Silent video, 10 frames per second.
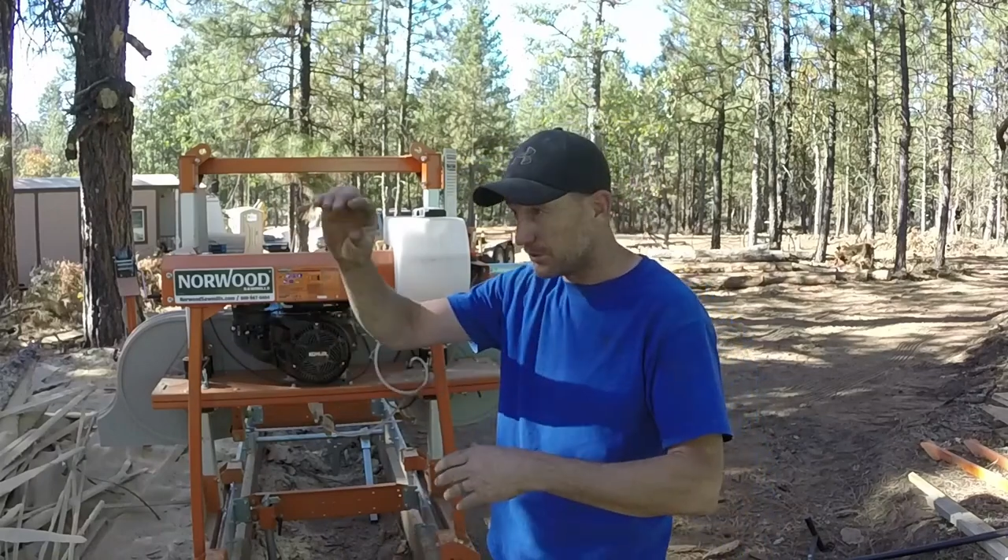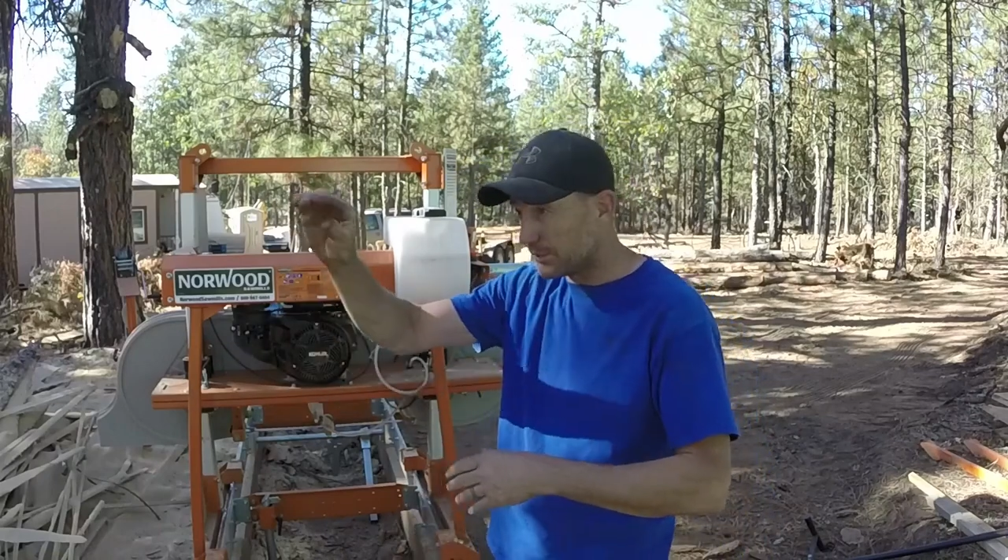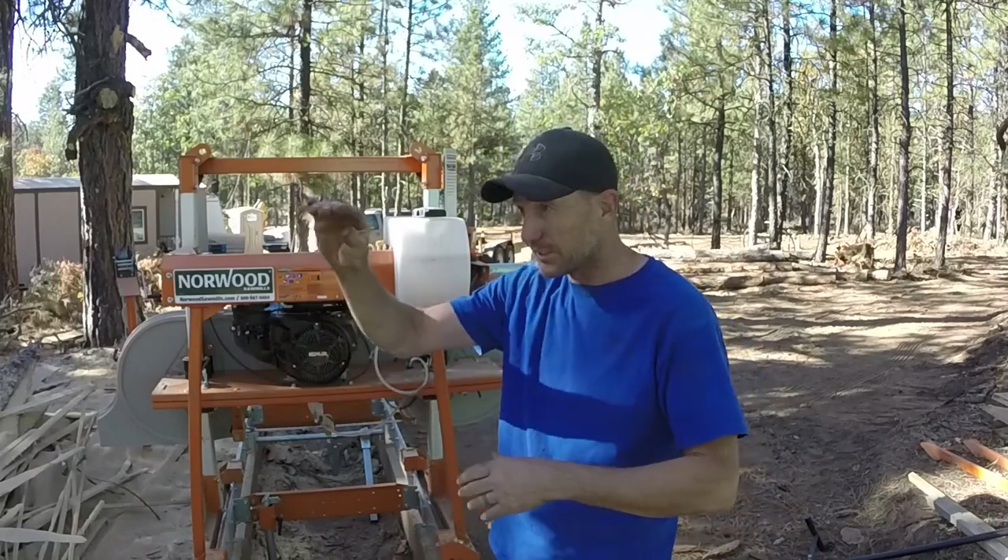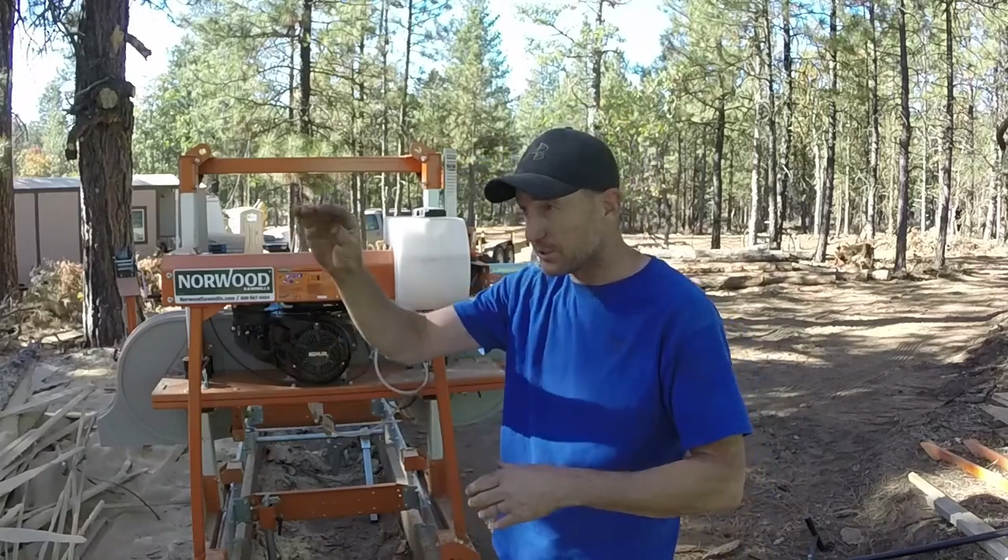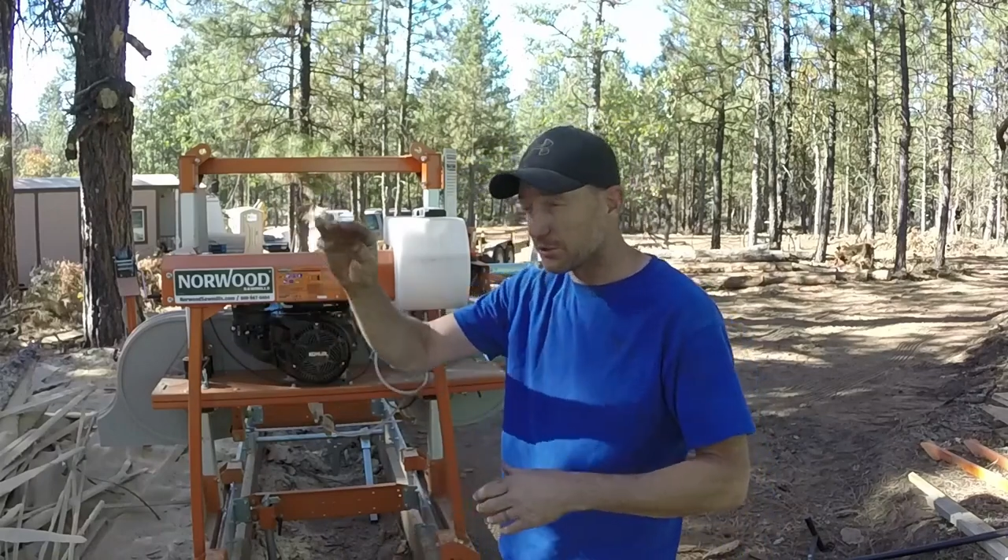
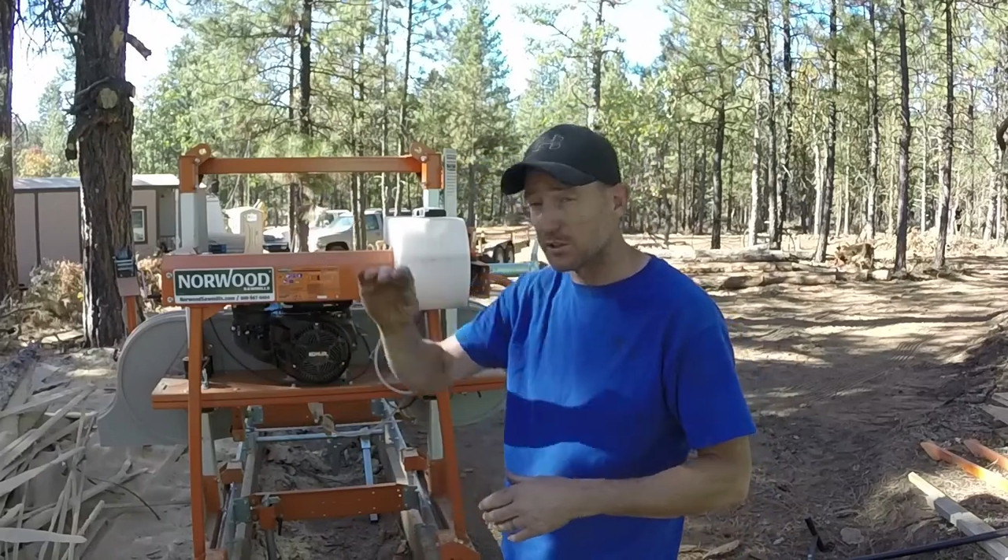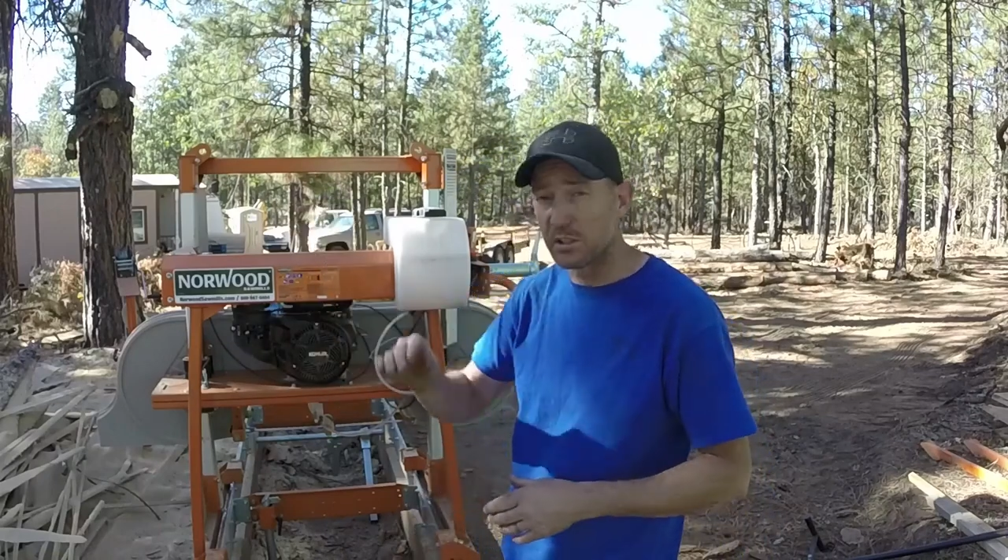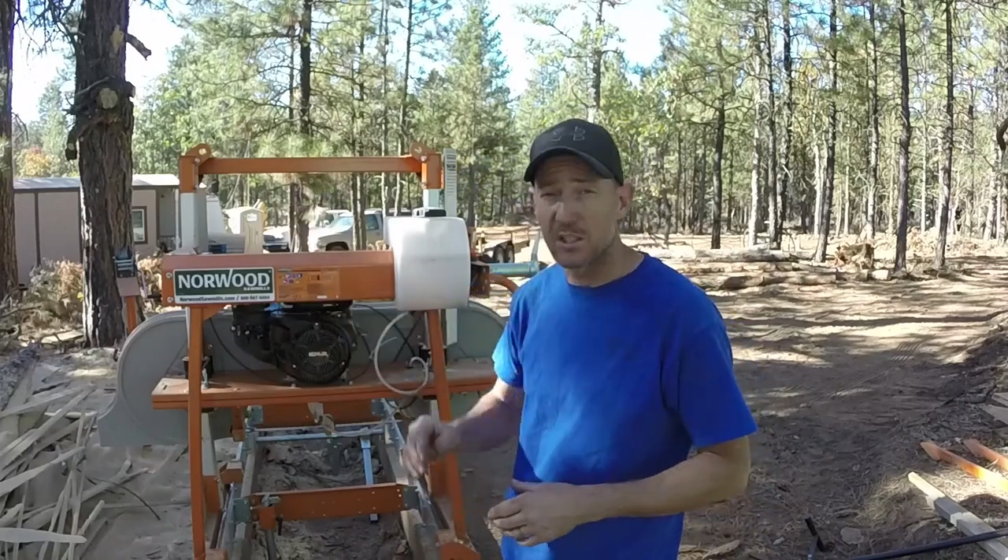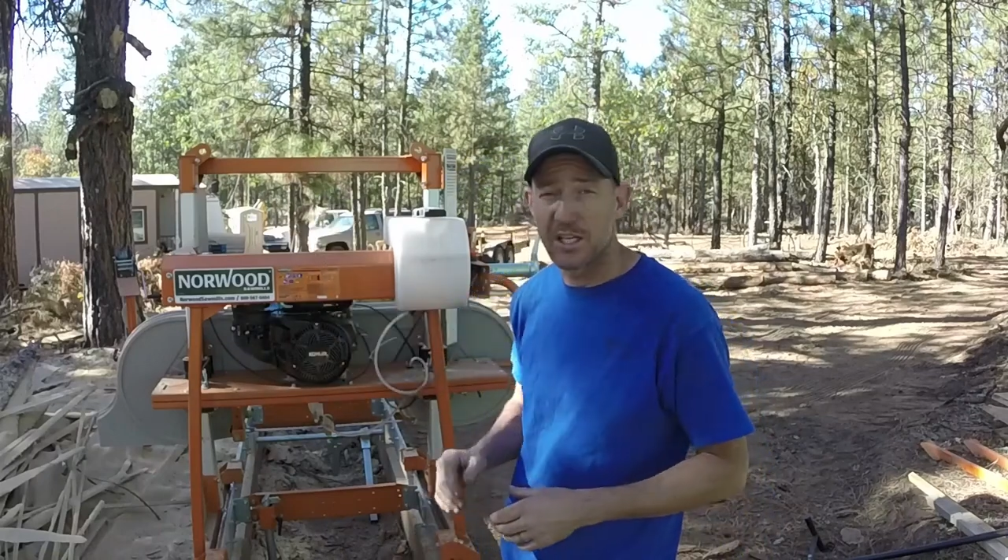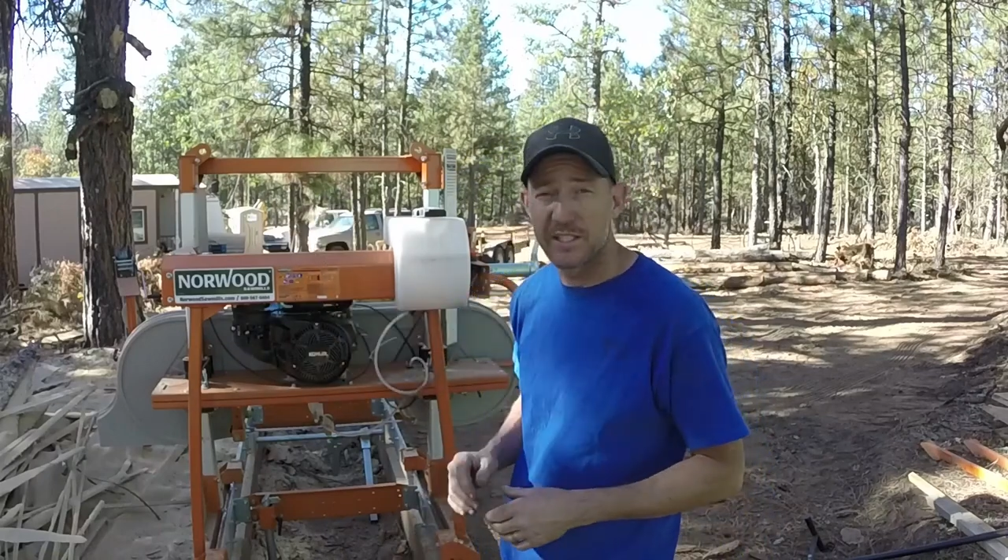you get your
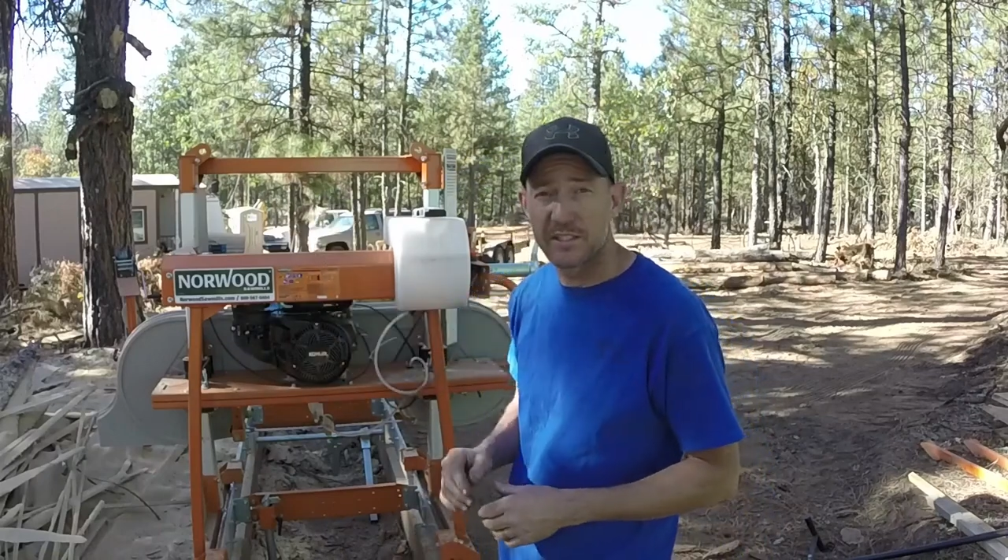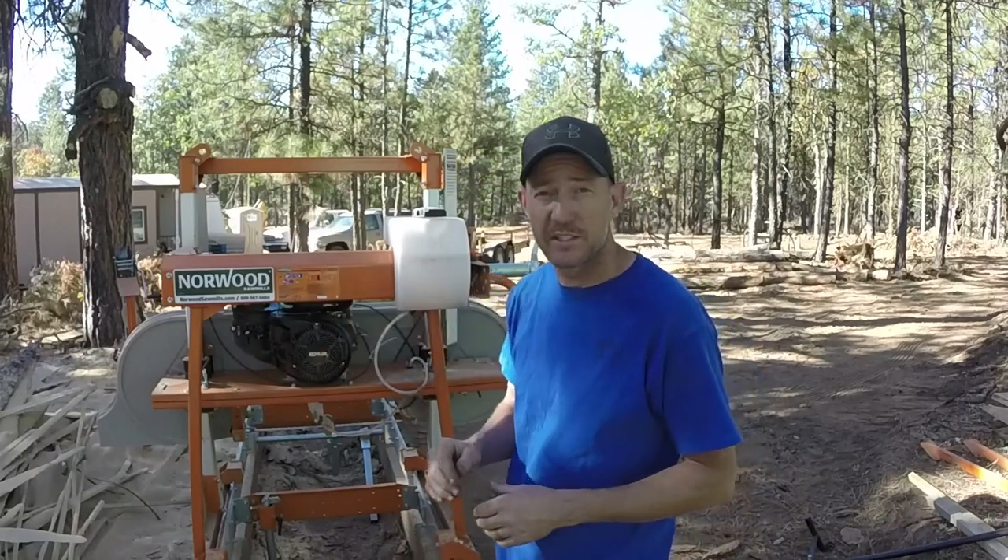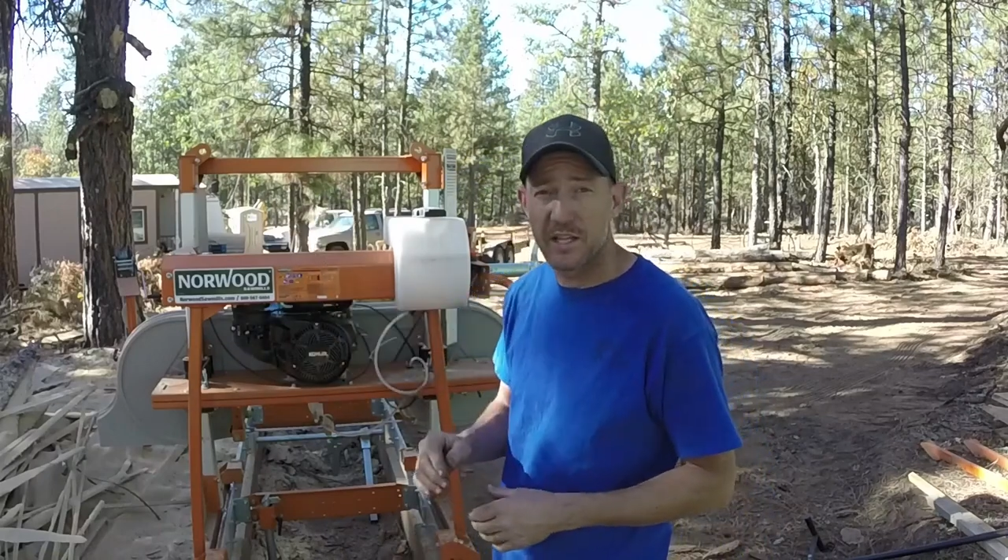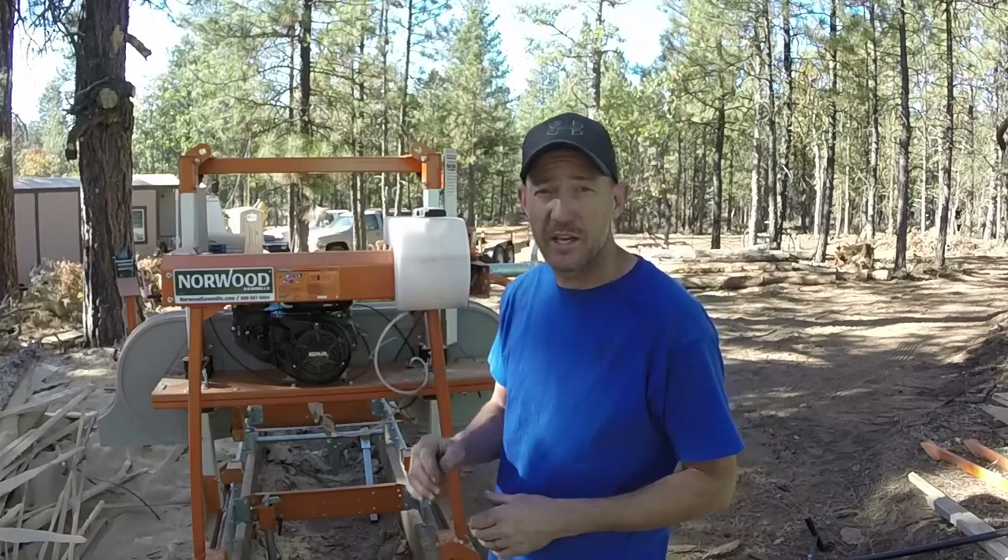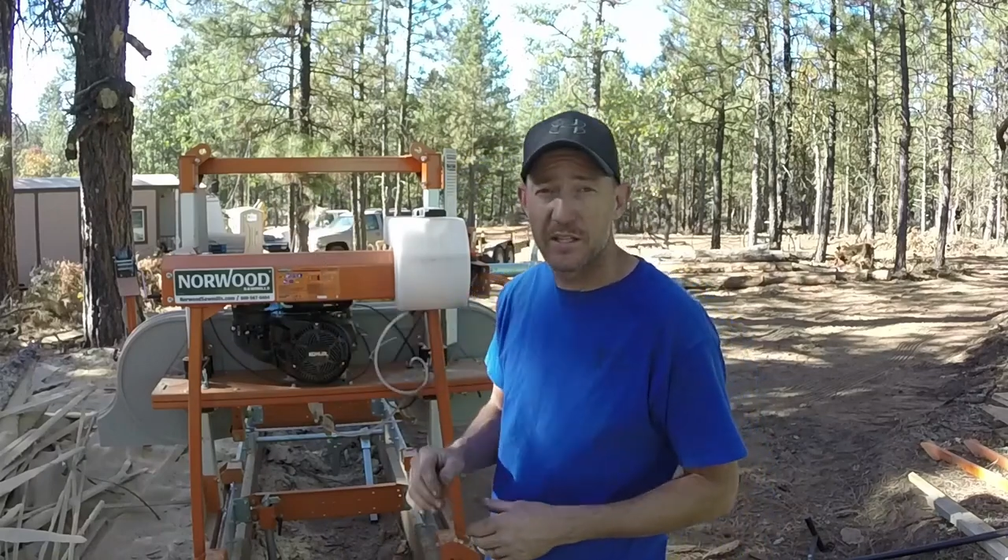little line
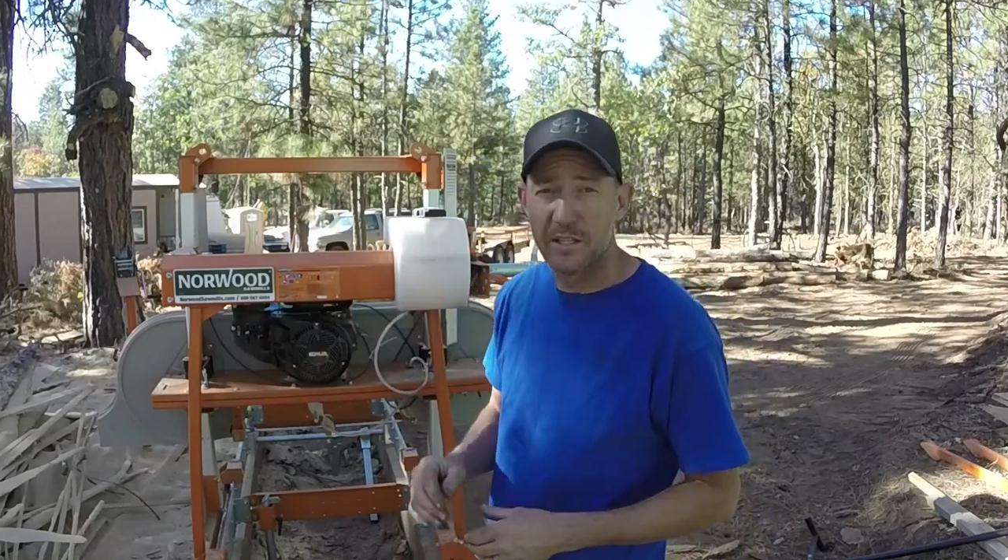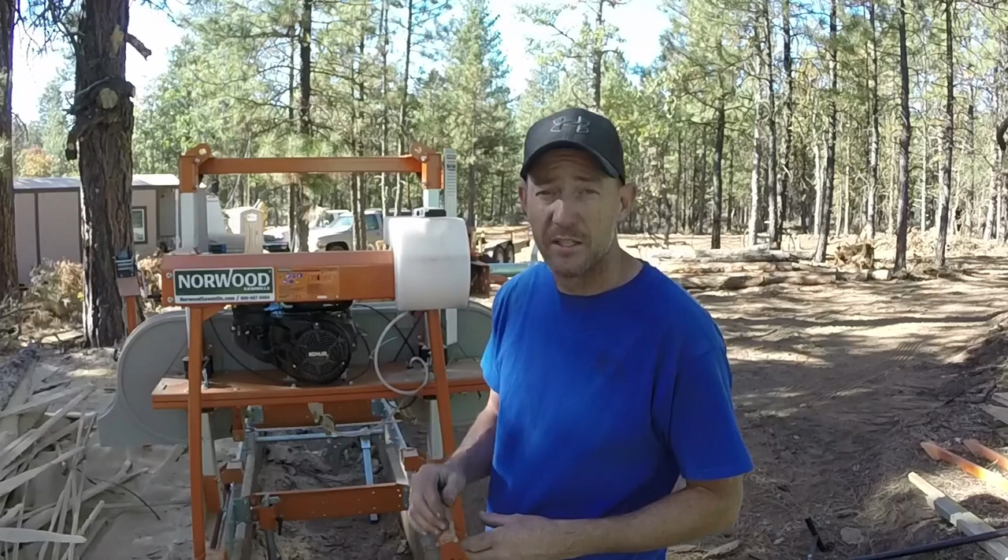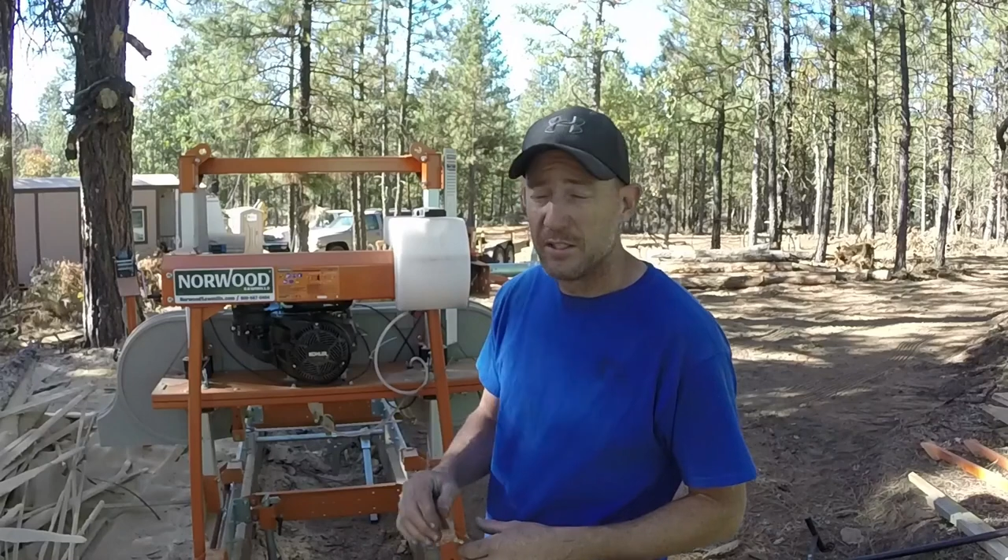set,